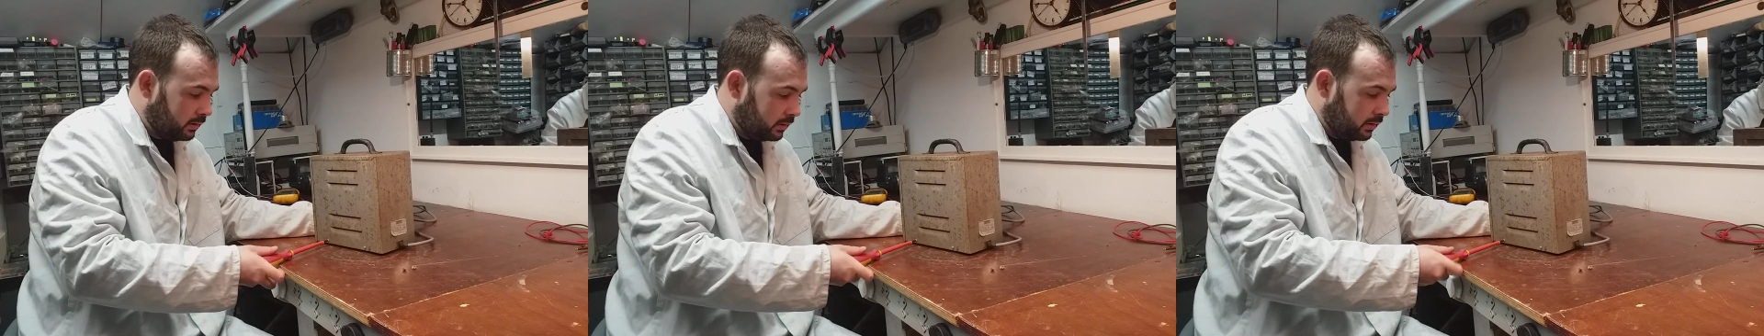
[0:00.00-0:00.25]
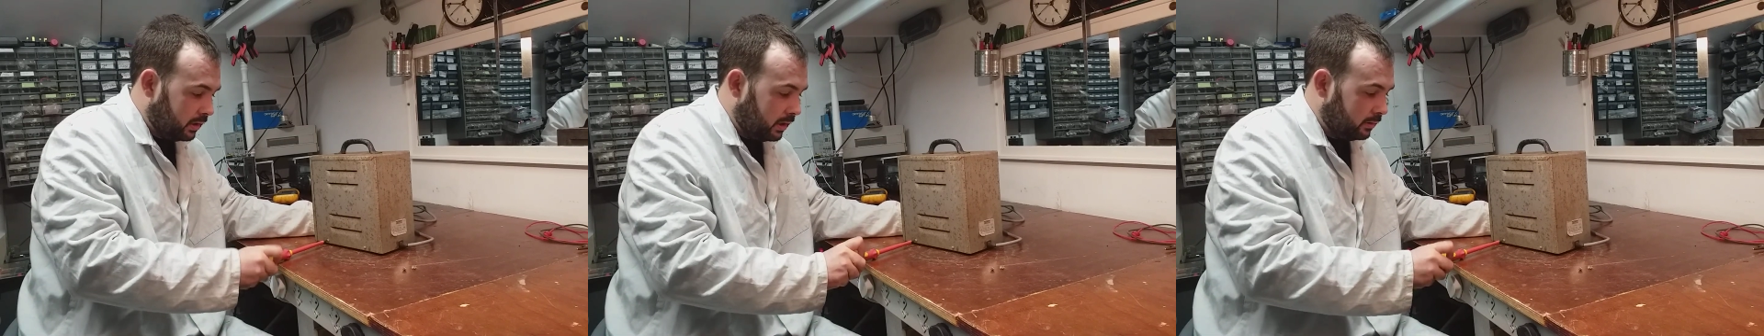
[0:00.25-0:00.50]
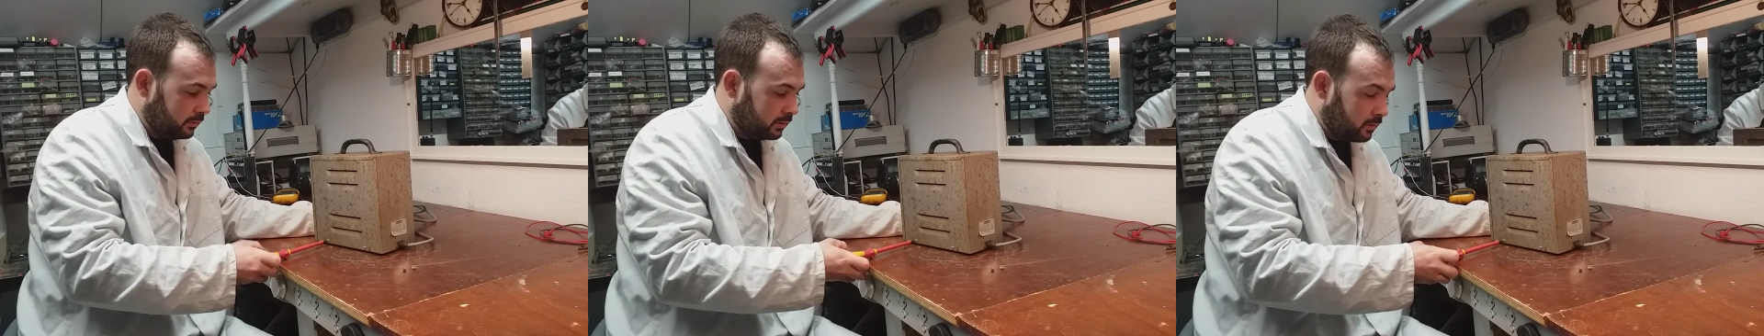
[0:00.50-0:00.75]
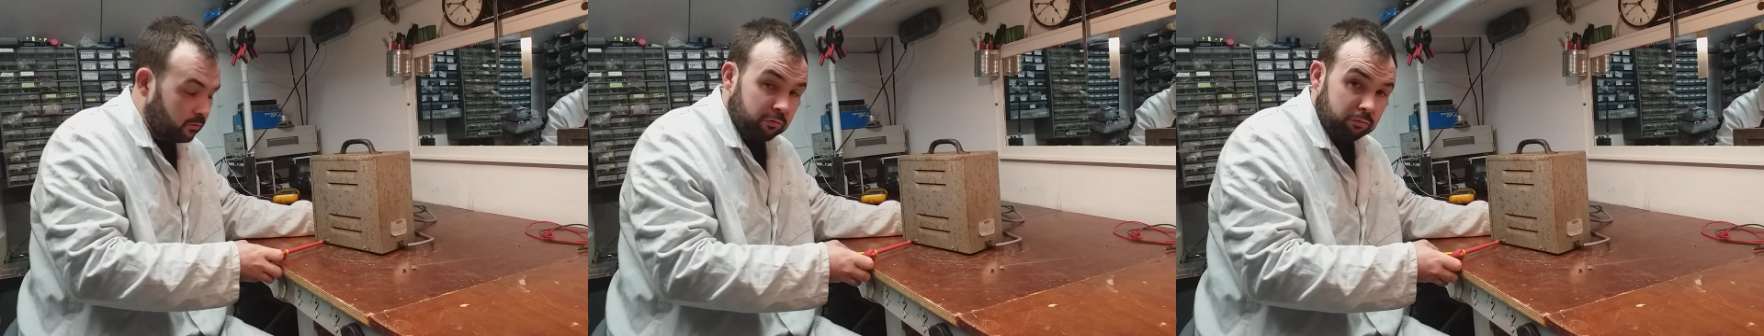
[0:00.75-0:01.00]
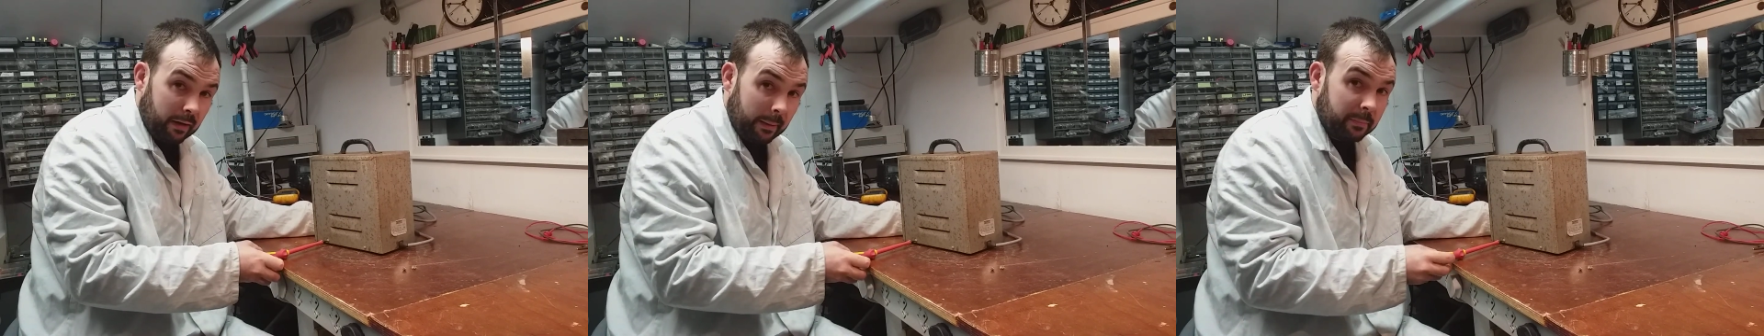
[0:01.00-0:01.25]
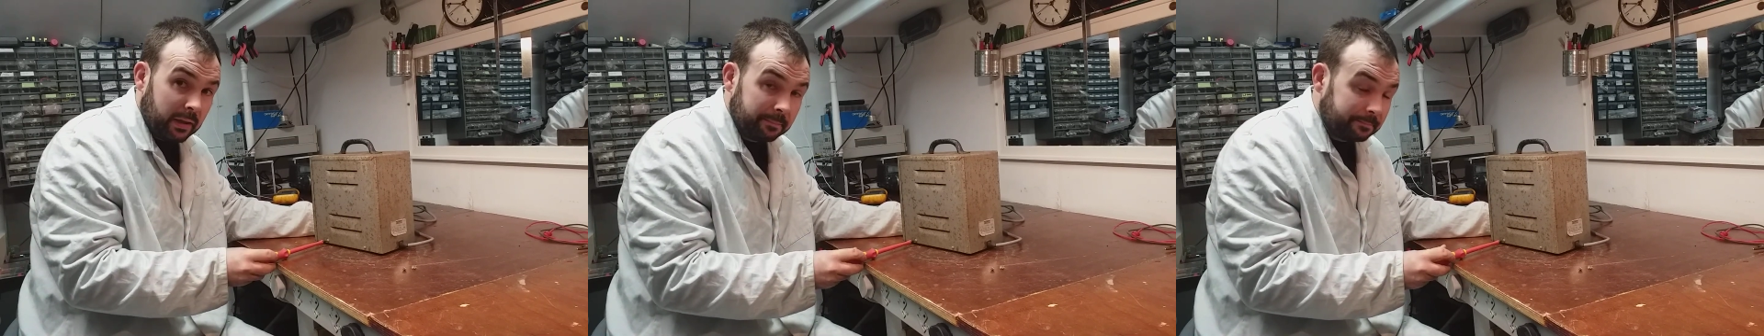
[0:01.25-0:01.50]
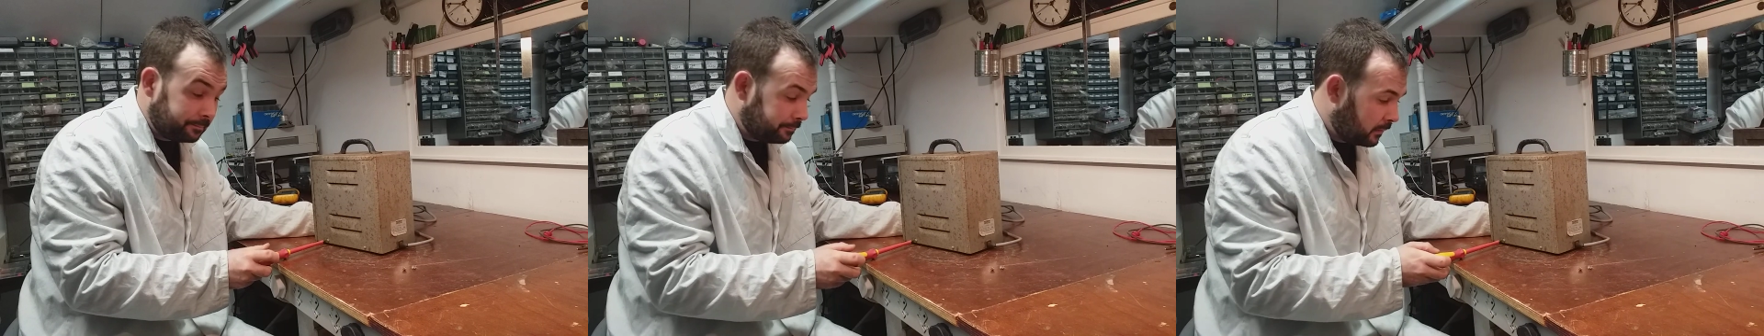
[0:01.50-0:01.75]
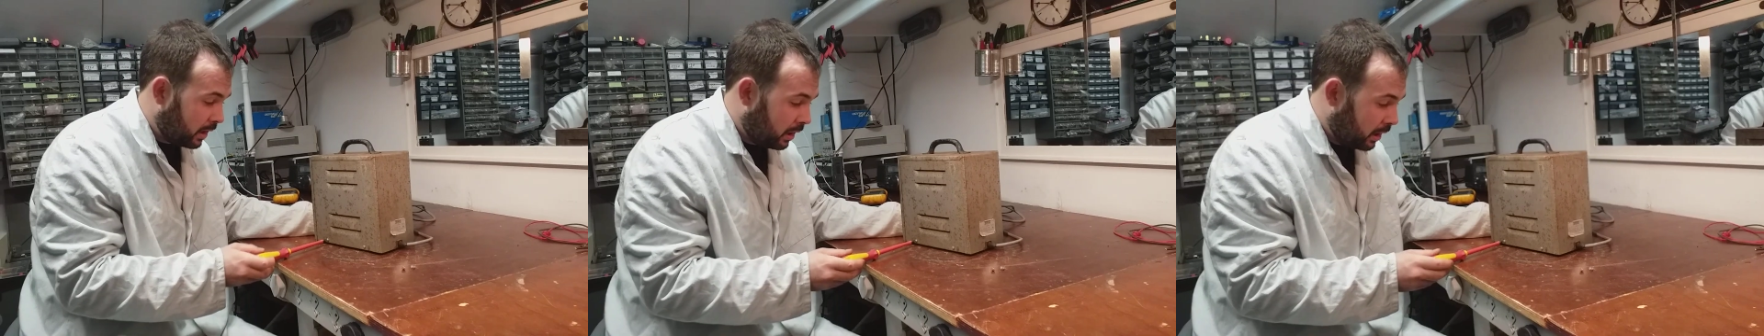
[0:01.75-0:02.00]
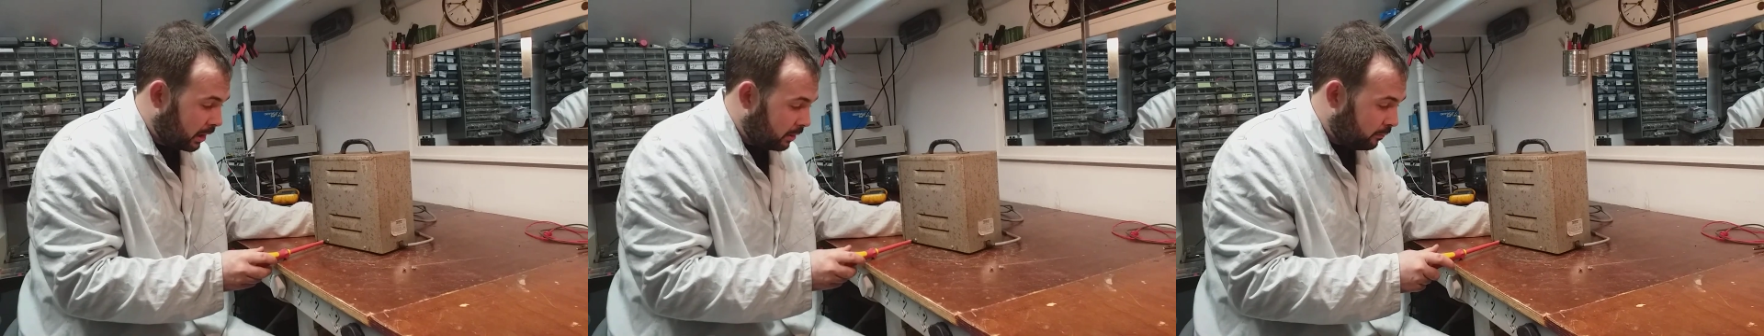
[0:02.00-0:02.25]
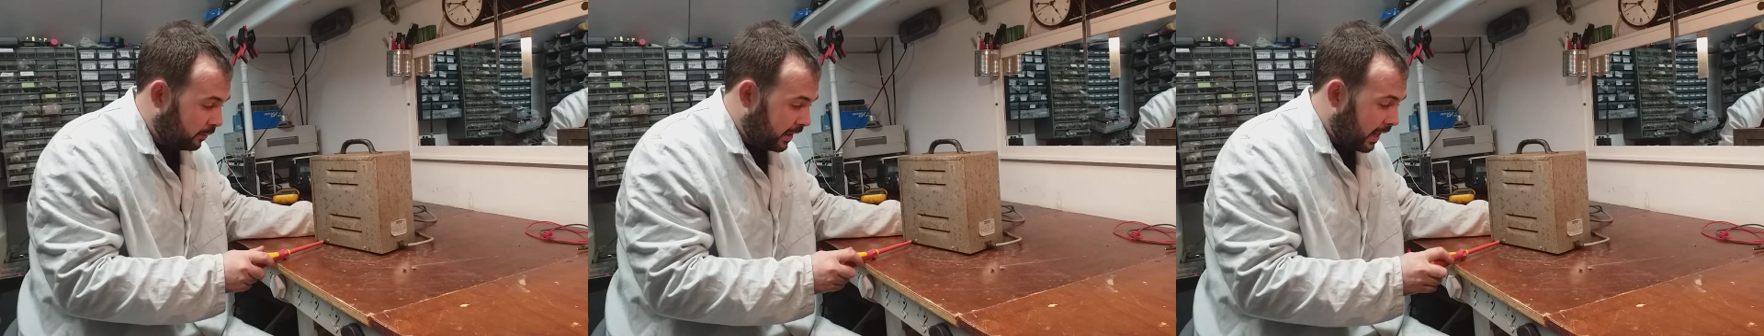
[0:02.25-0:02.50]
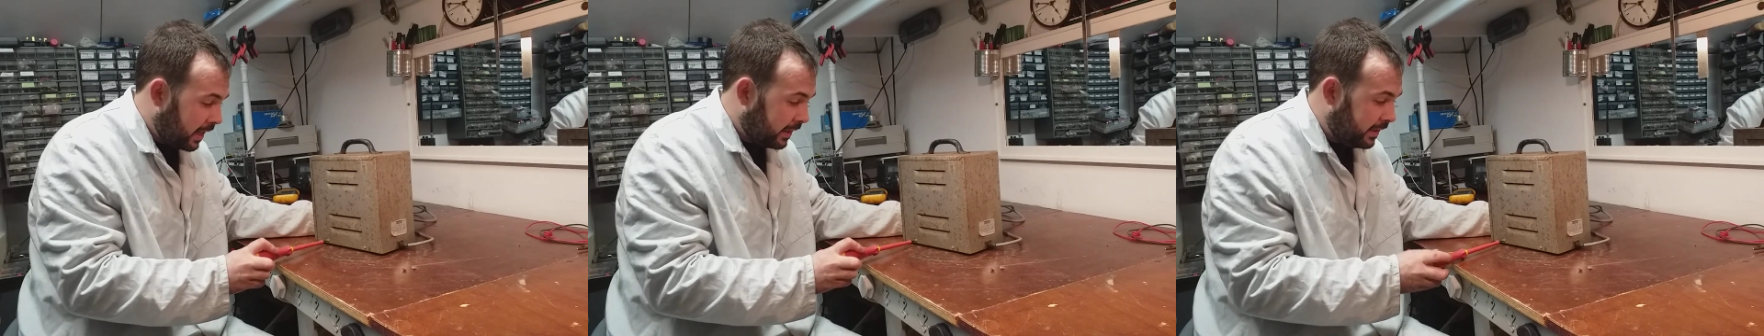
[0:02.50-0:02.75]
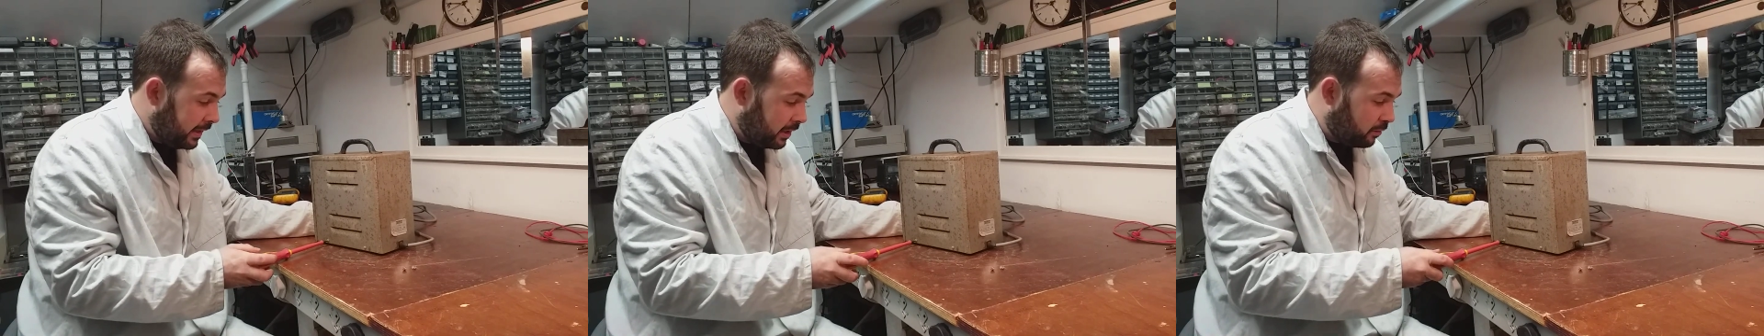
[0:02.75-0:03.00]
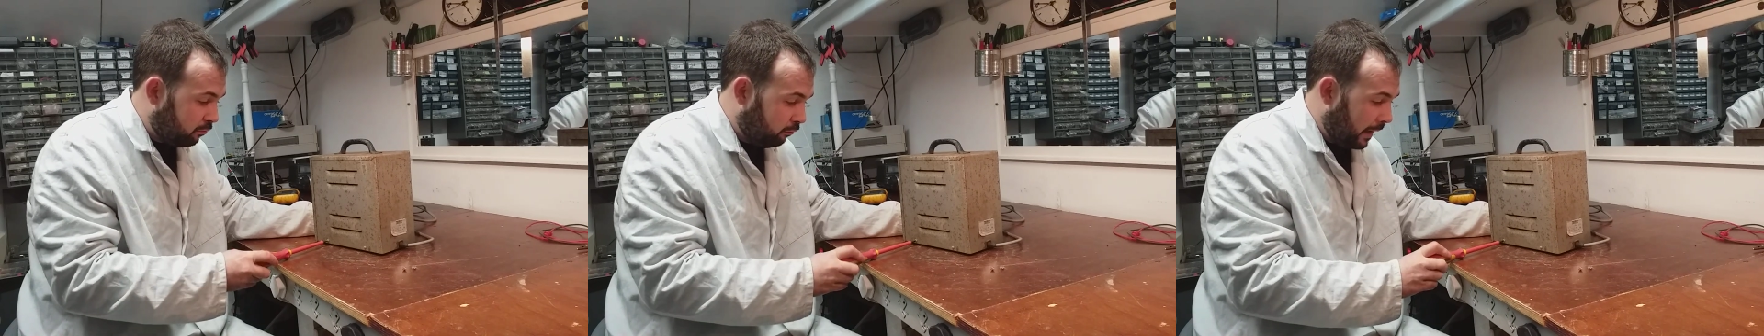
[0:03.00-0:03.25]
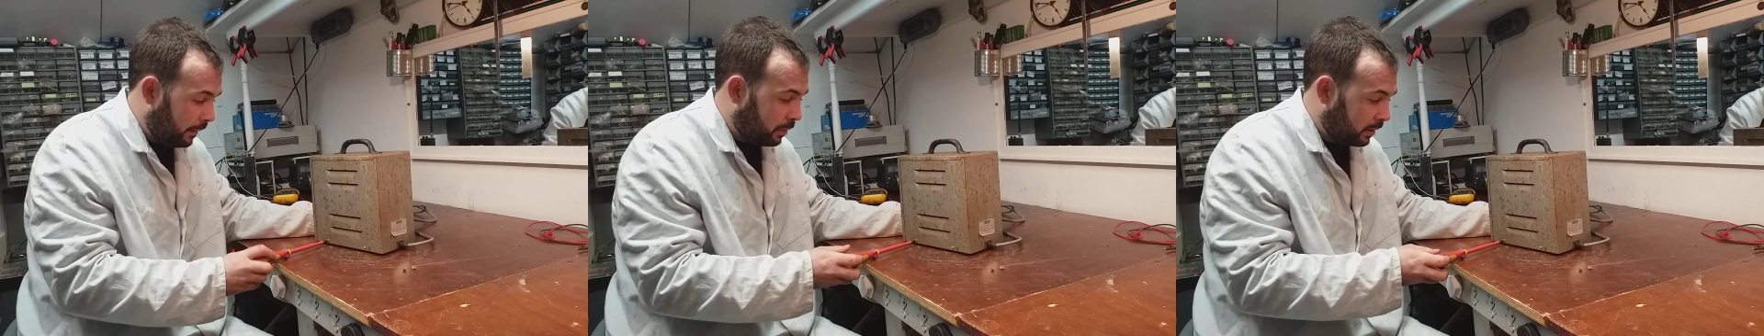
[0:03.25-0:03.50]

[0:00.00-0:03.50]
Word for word: It's all just crap. Reality crap.